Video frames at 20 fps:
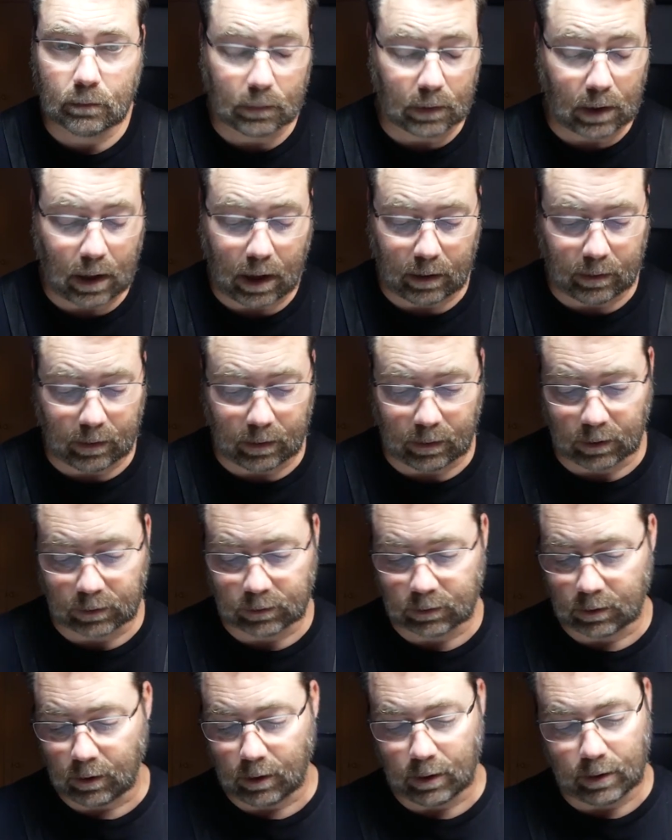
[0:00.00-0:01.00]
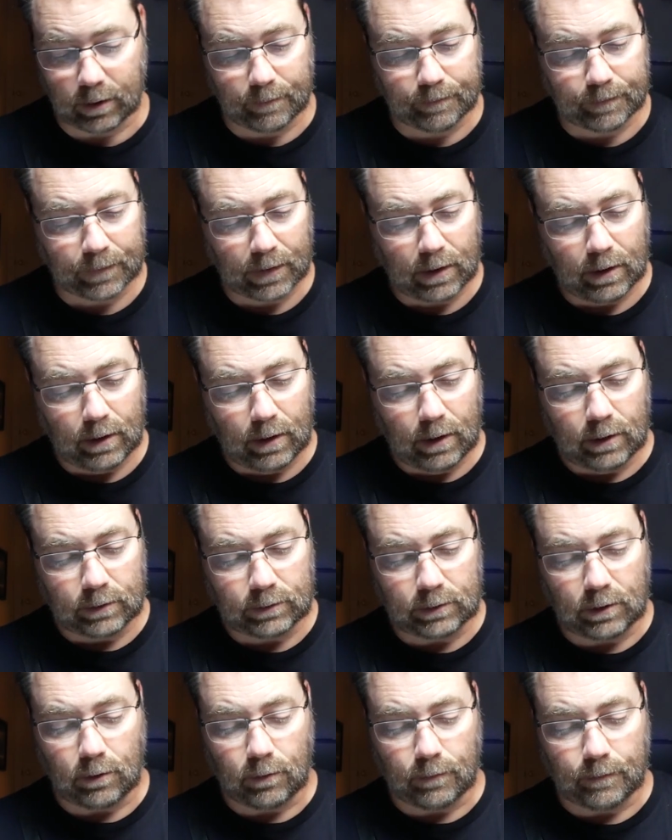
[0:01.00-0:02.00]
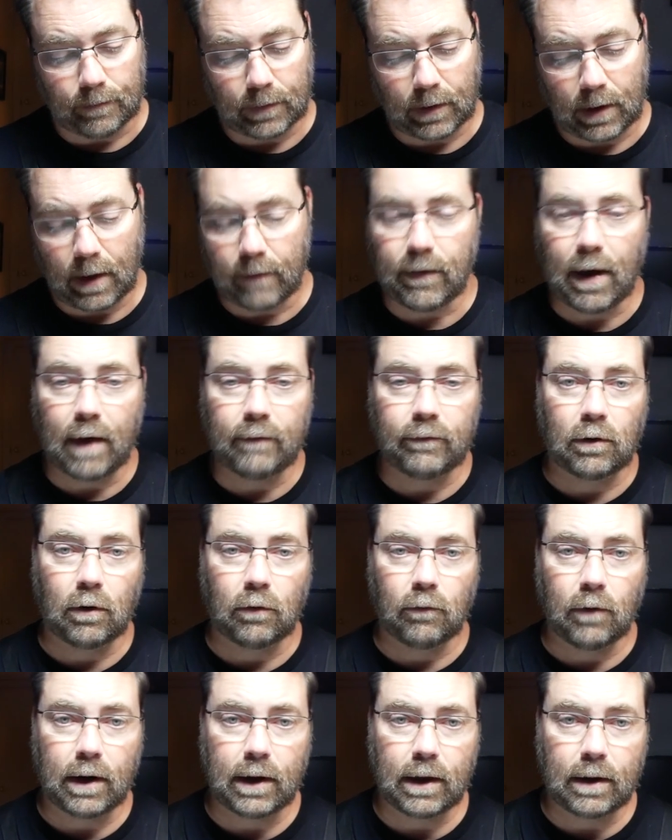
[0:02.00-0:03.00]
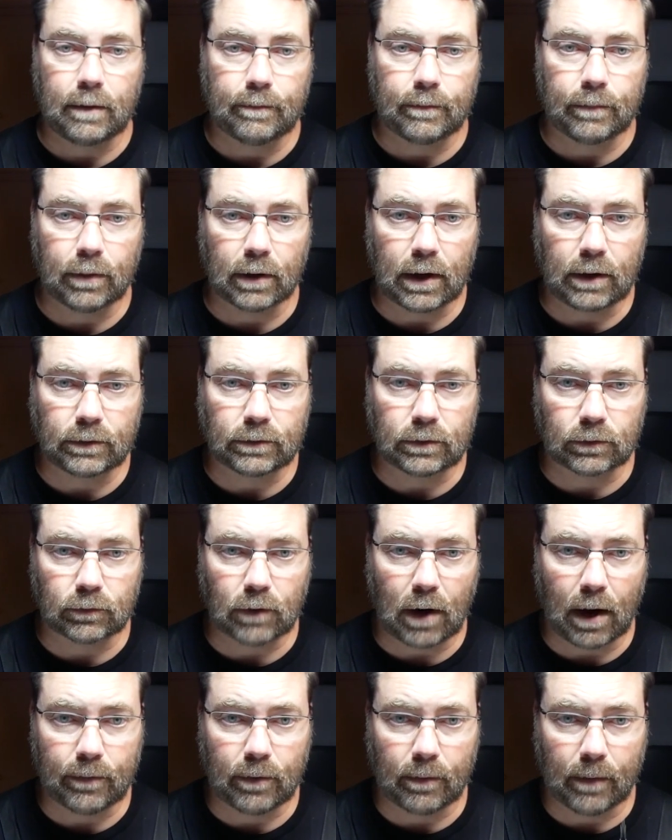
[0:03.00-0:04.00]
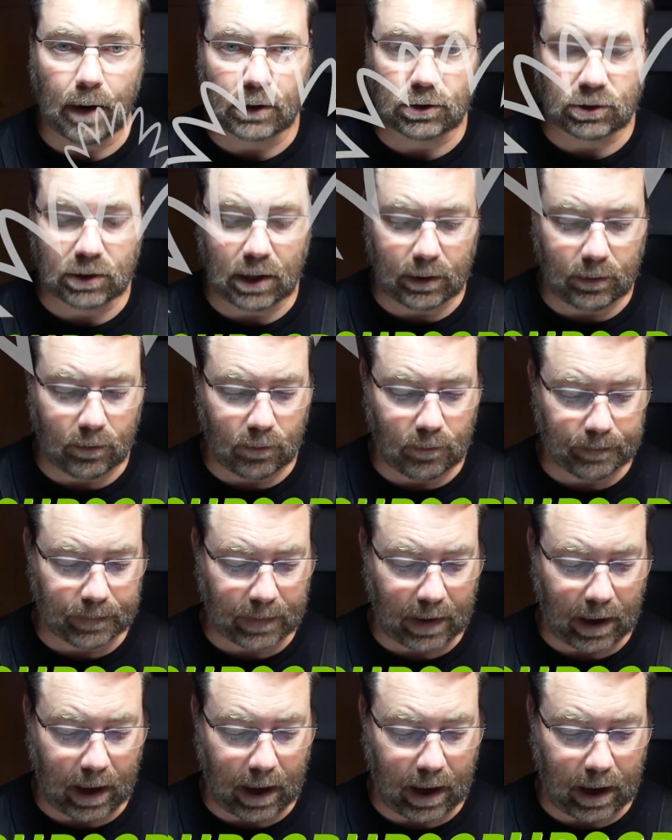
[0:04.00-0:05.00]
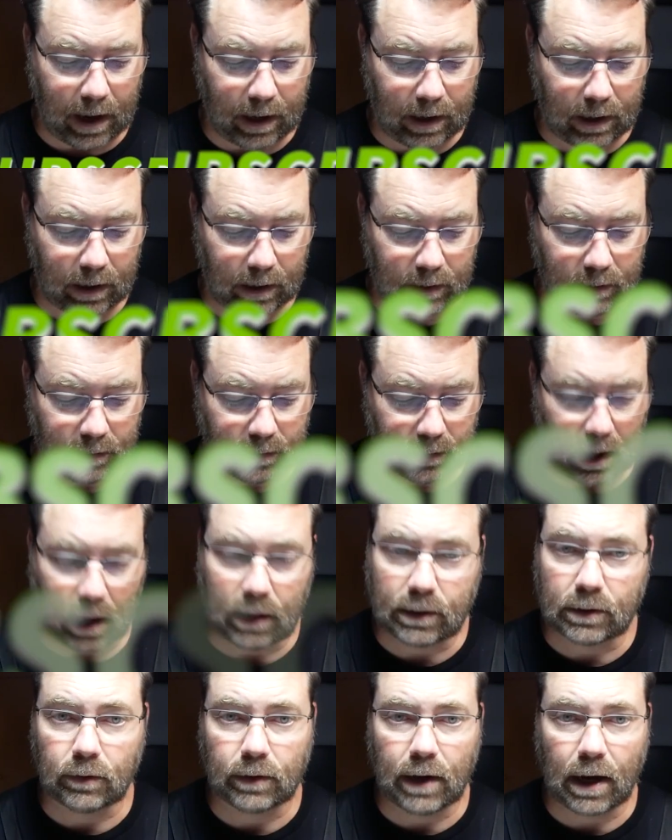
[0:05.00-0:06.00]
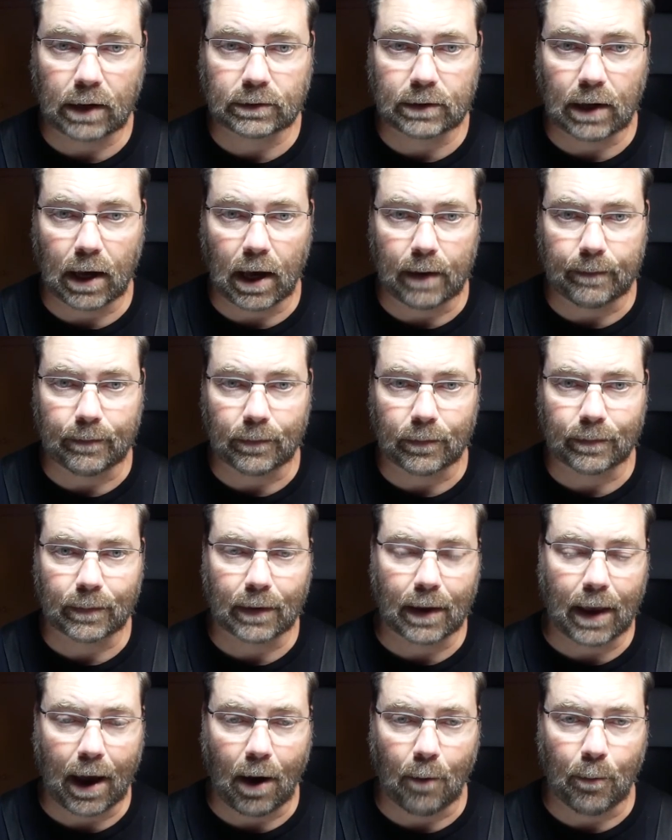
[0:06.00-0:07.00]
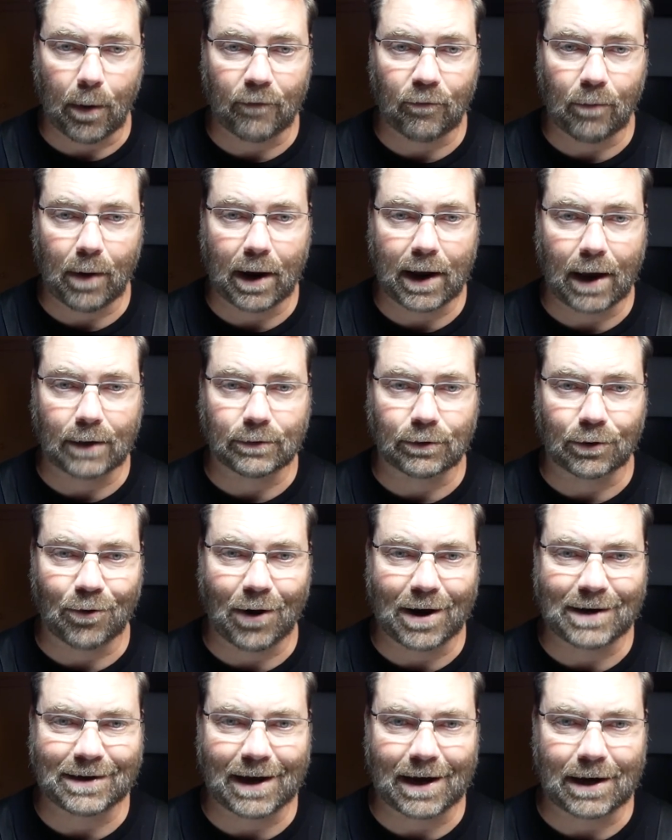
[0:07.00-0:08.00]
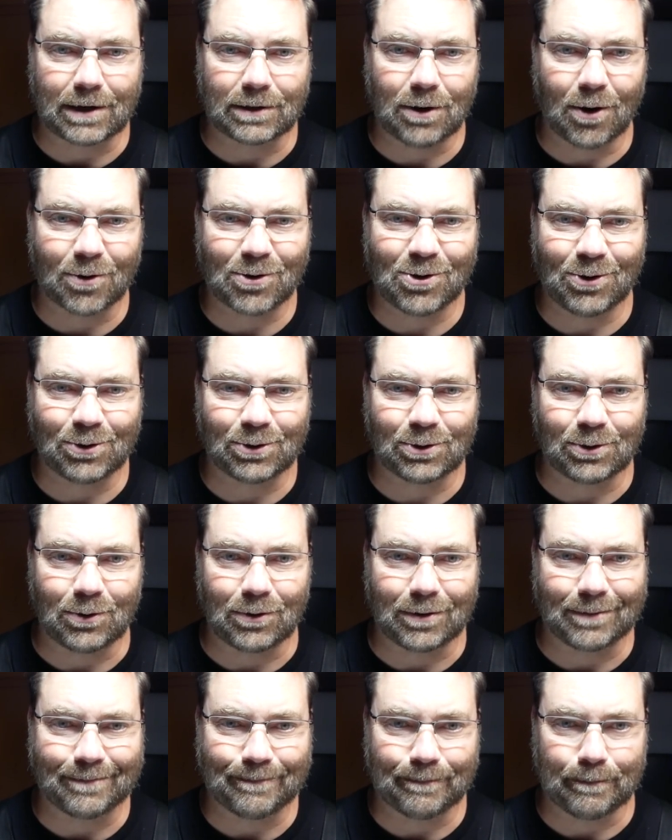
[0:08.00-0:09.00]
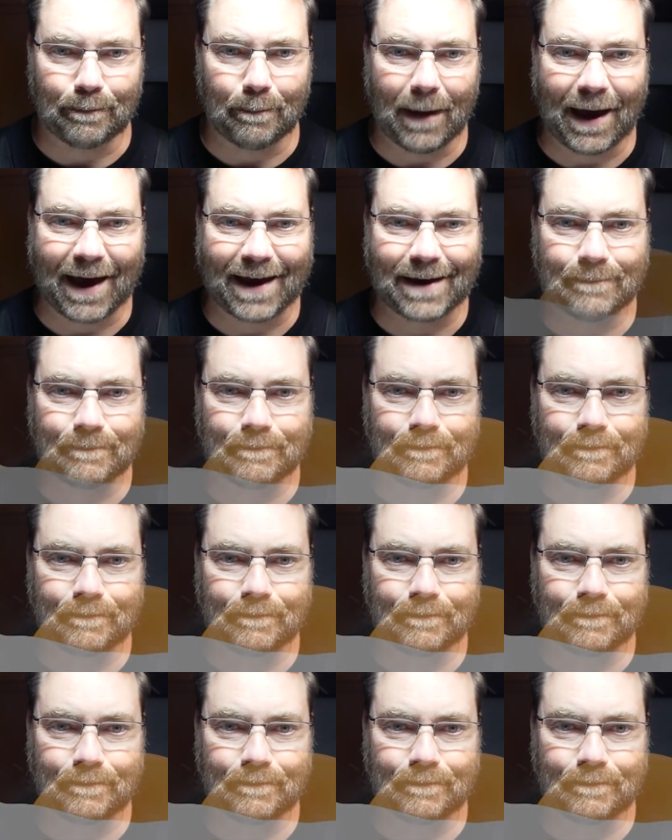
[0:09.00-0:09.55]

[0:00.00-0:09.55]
Hey, it looks good. So if you haven't already, please subscribe to my channel. And until next time, hope everybody has a great day. Talk to you soon. Bye.